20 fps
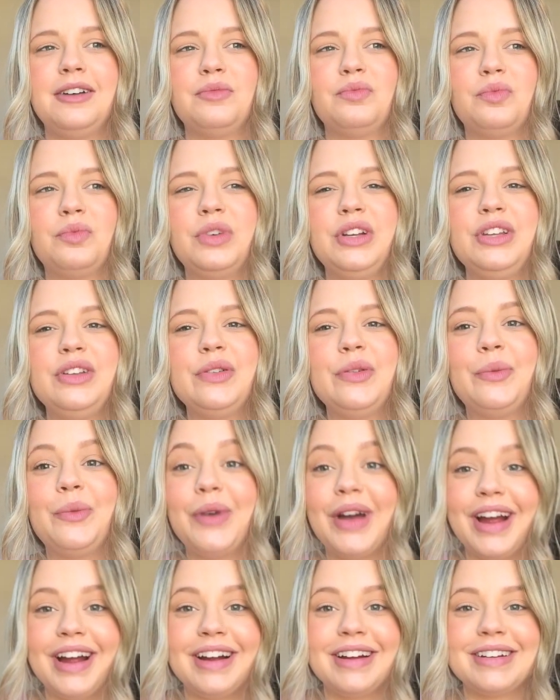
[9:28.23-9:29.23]
When you
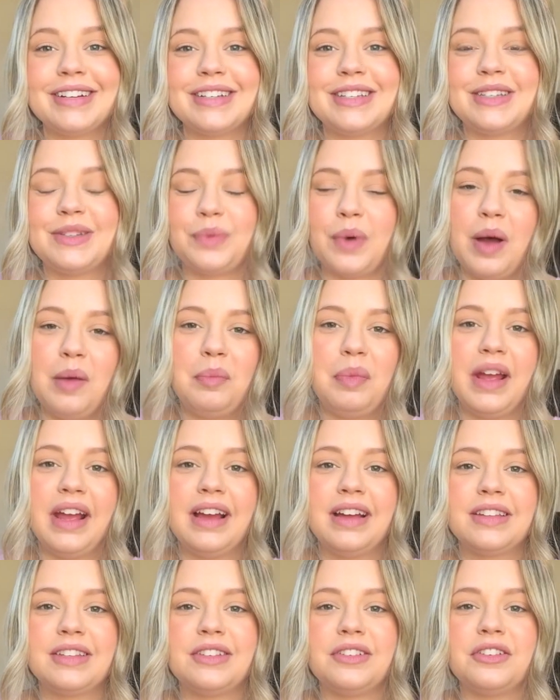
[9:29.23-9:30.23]
wear
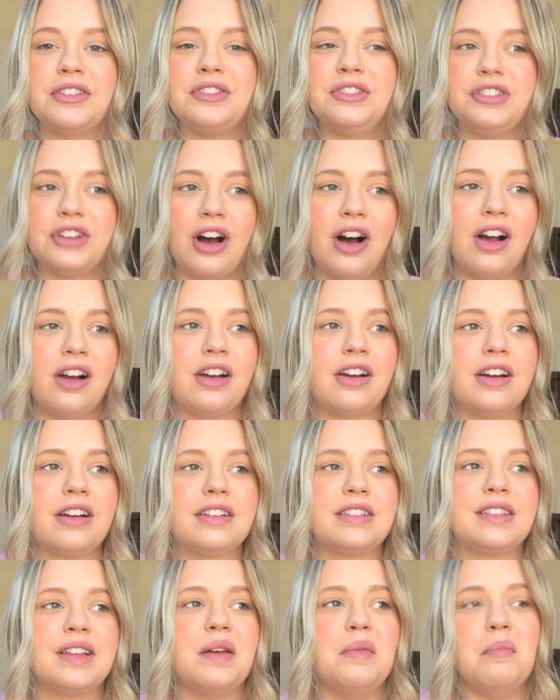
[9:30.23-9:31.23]
sweatpants or
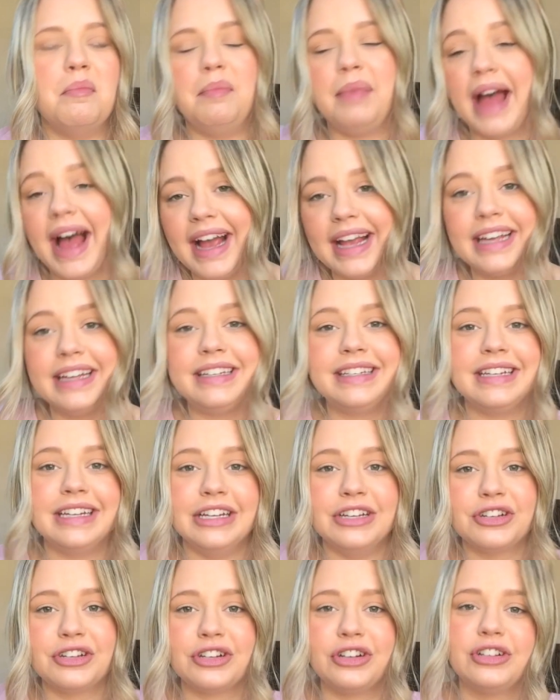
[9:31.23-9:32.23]
joggers and baggy
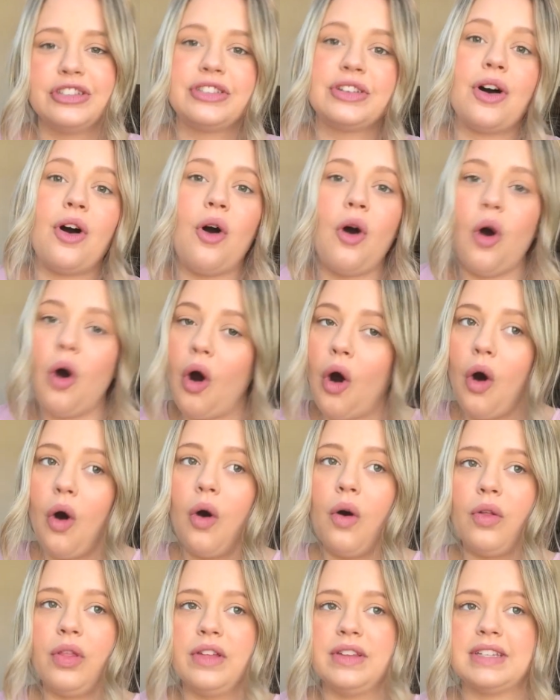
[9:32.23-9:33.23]
t-shirts
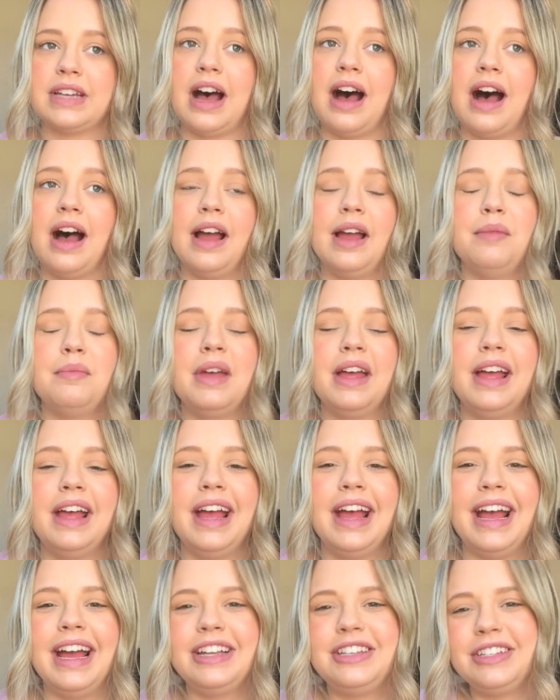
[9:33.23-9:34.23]
all the time,
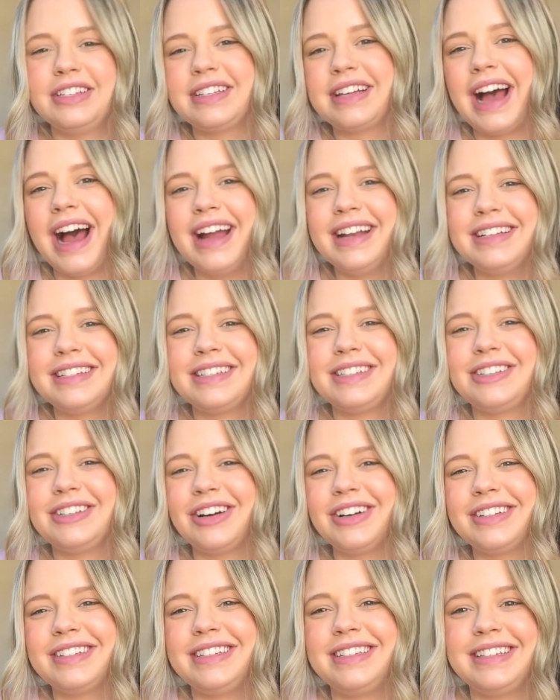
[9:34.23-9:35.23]
it just kind of
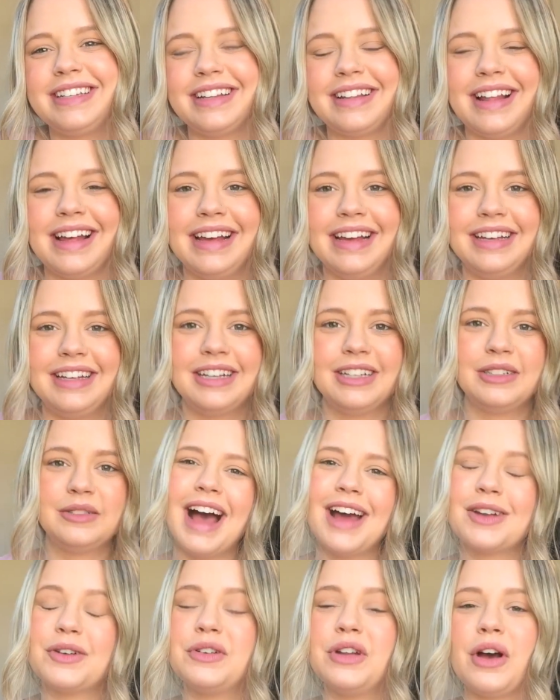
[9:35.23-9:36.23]
starts to like,
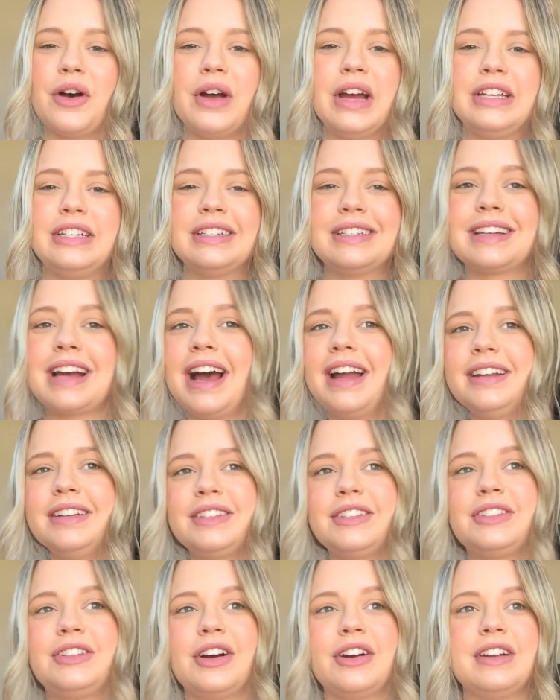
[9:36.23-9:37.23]
I don't know, it just kind of
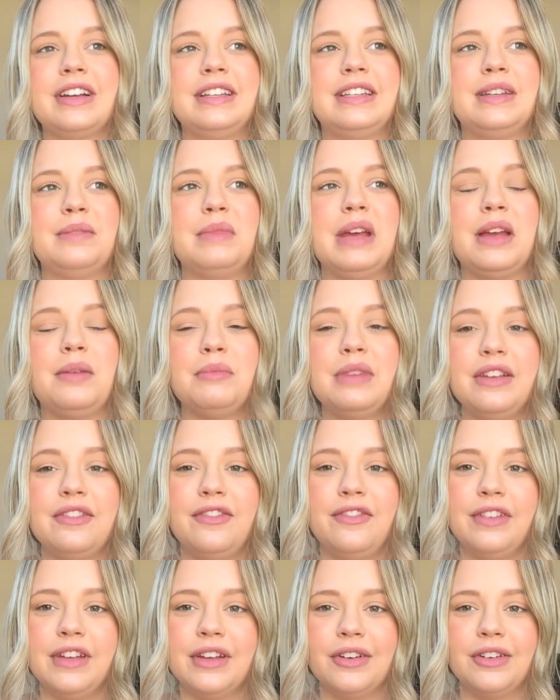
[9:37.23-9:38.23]
started to make me
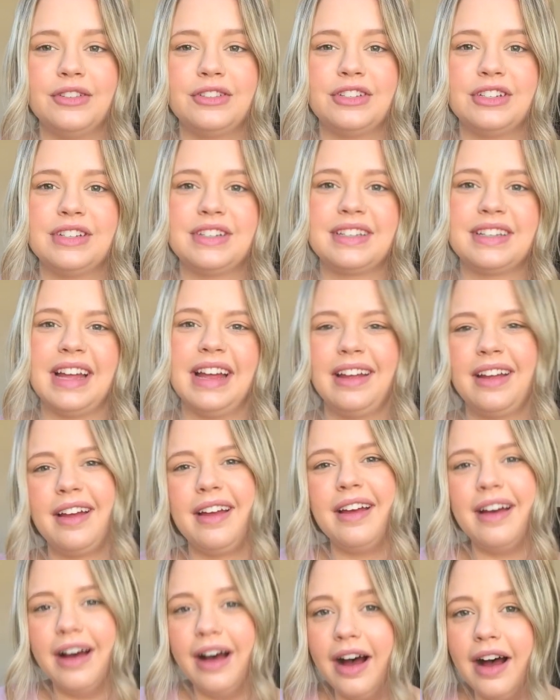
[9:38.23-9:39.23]
feel just like
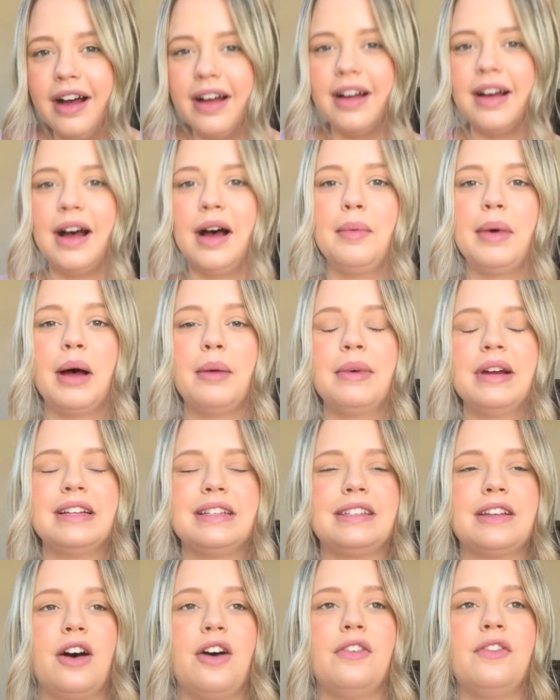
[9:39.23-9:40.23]
about
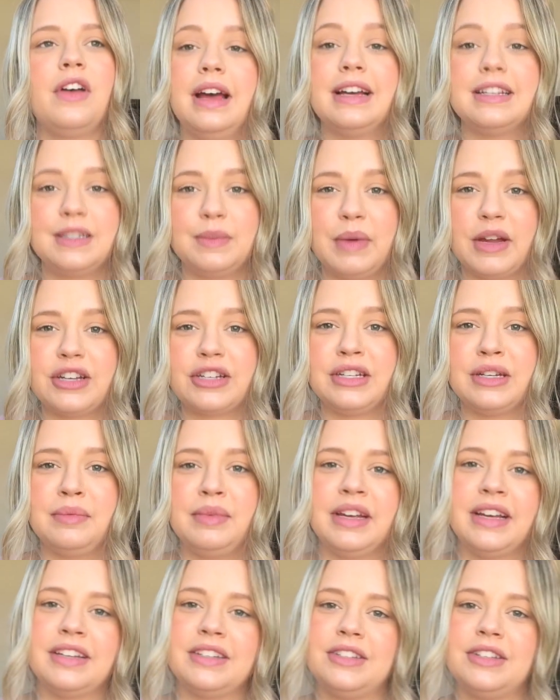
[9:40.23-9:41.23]
myself, especially
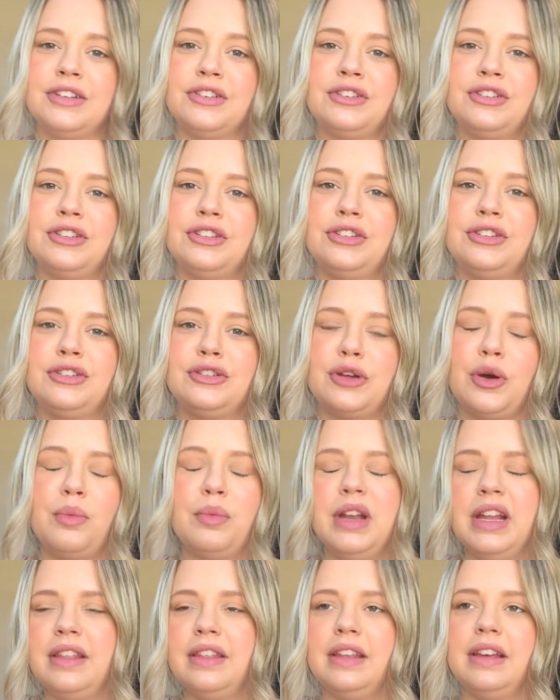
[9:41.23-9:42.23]
because there's just so
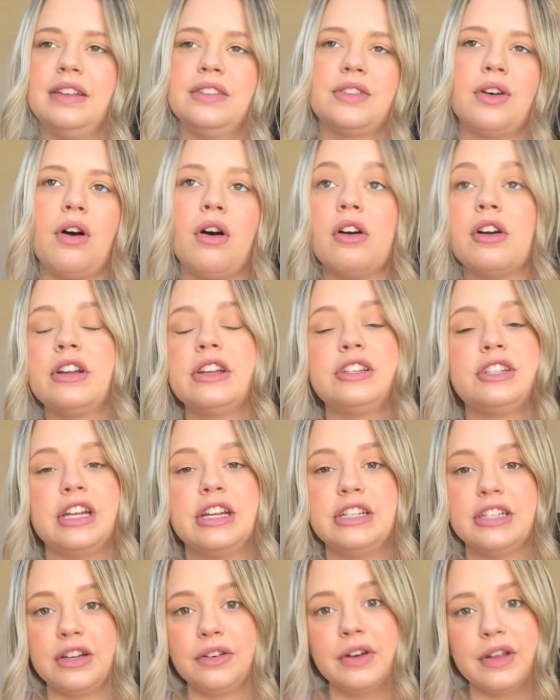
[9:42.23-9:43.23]
many things already
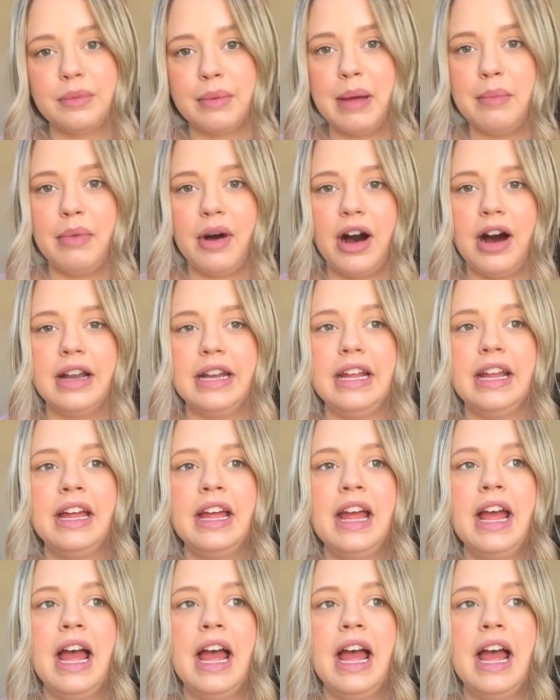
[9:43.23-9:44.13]
changing with my body,